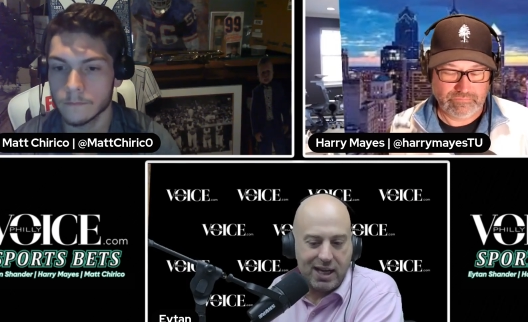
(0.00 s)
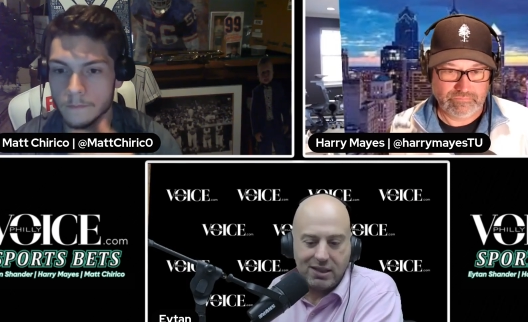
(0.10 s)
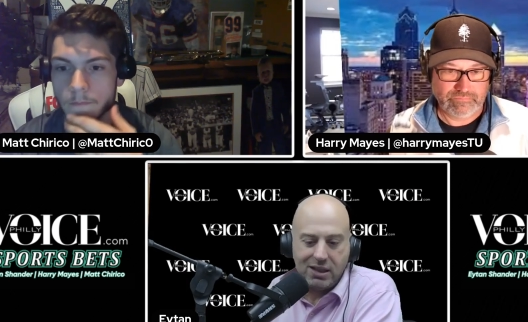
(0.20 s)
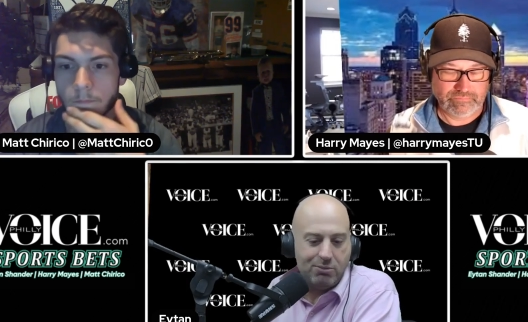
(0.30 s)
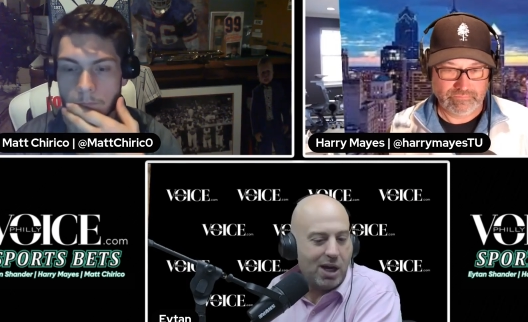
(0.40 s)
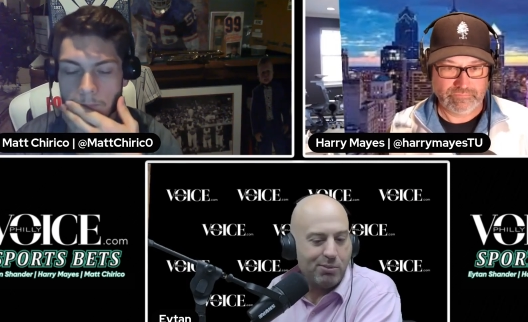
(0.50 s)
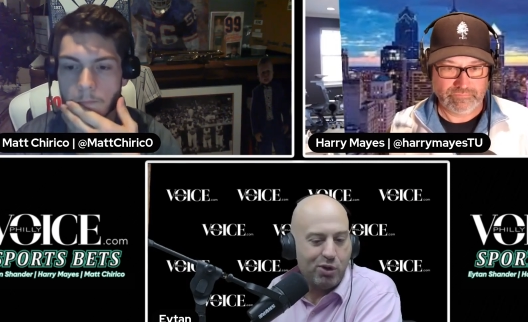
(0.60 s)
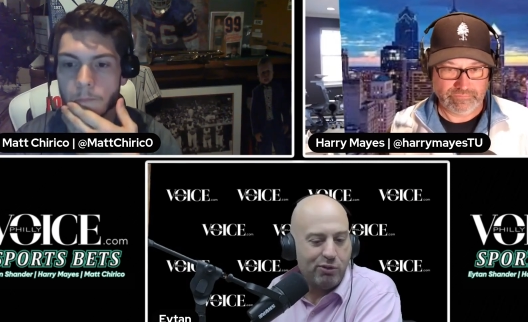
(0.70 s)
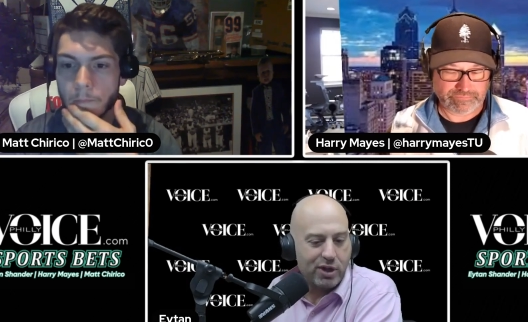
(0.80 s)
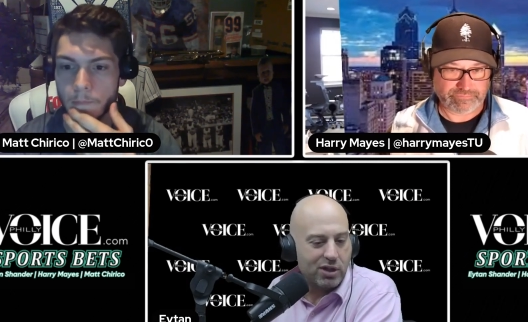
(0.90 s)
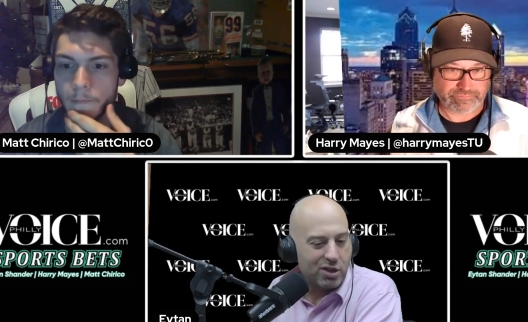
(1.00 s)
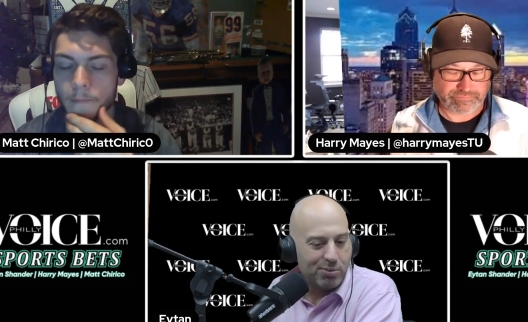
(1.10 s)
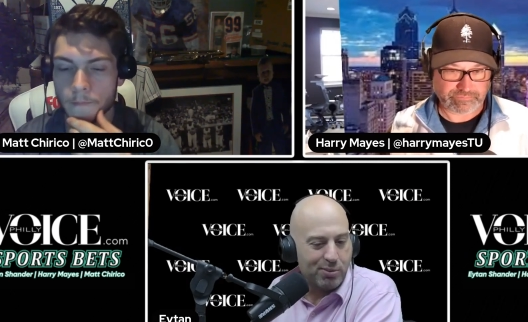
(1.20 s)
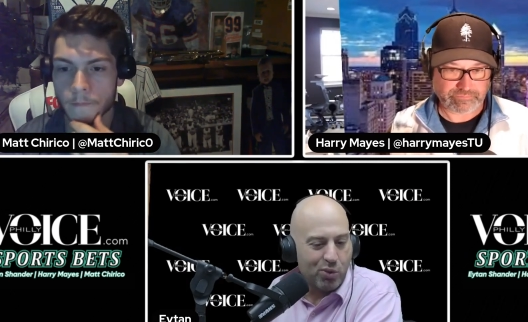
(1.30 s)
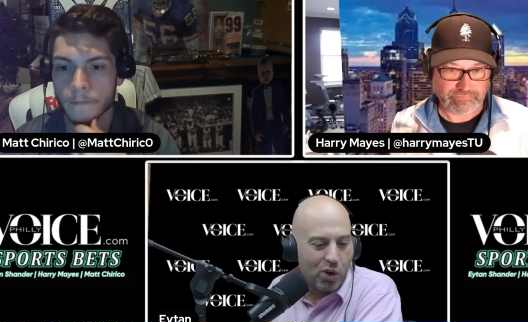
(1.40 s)
Speaker 1: it, it might move it a little
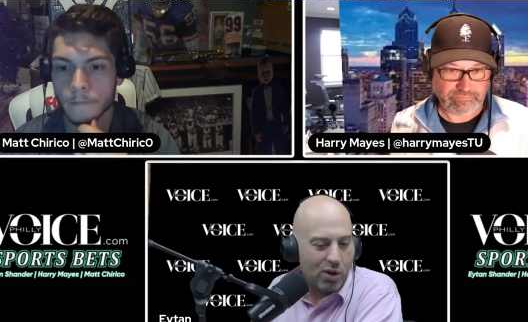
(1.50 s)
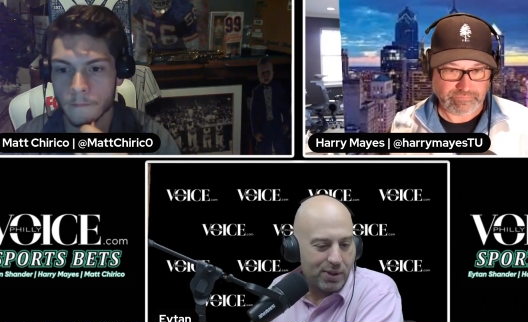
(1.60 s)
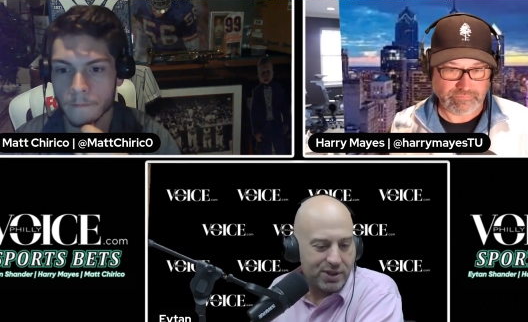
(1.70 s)
bit more. But hmm.